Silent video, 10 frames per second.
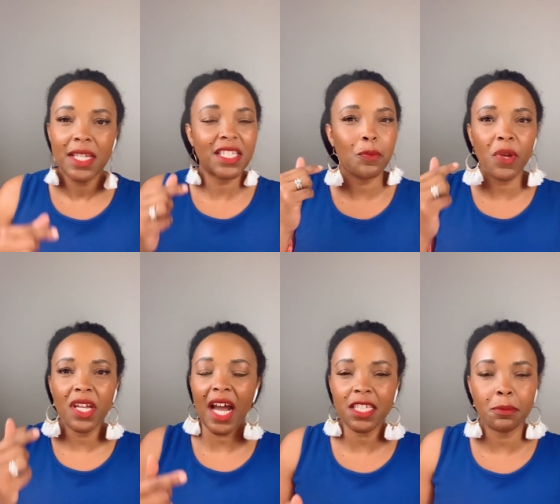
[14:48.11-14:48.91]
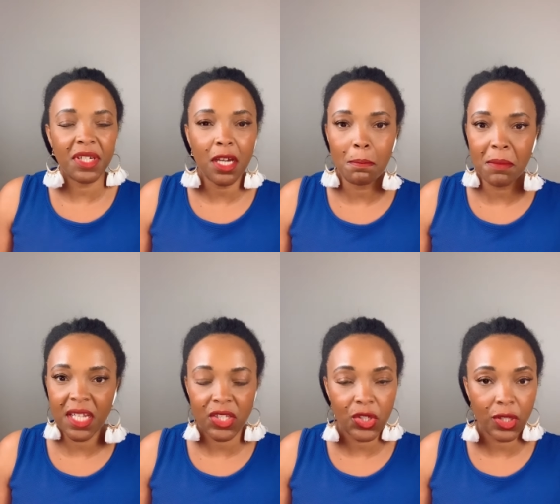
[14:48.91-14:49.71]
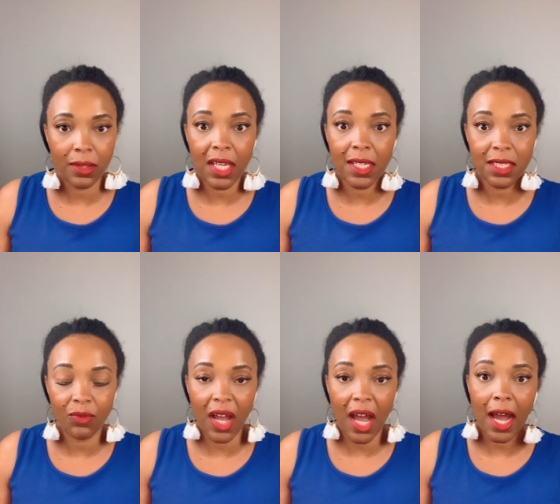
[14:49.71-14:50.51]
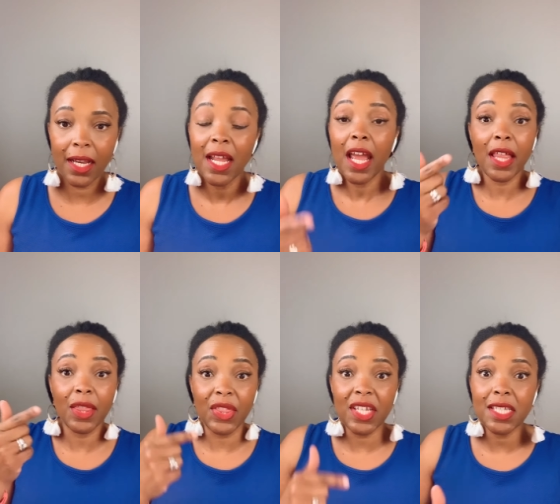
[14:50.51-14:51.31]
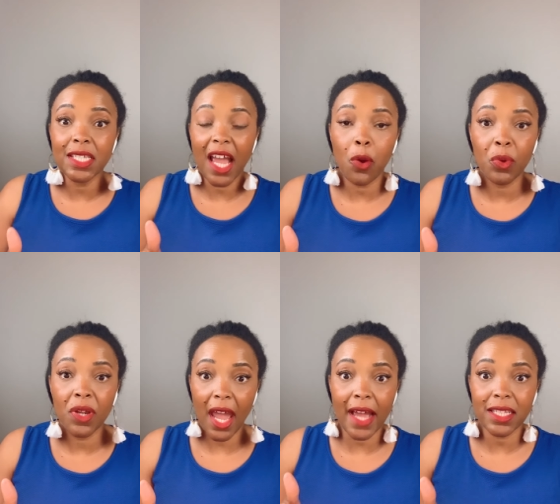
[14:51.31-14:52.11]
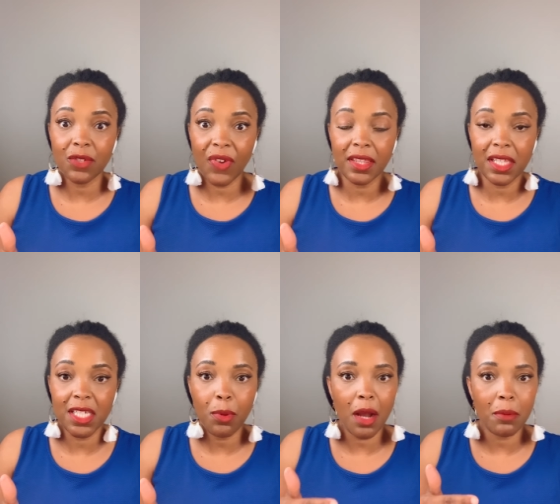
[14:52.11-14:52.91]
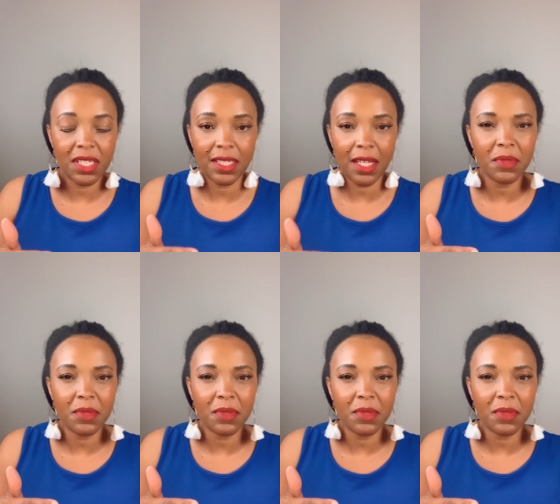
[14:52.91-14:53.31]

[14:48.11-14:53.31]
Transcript: See, we got to be committed to the things of God, and this is how we activate these promises.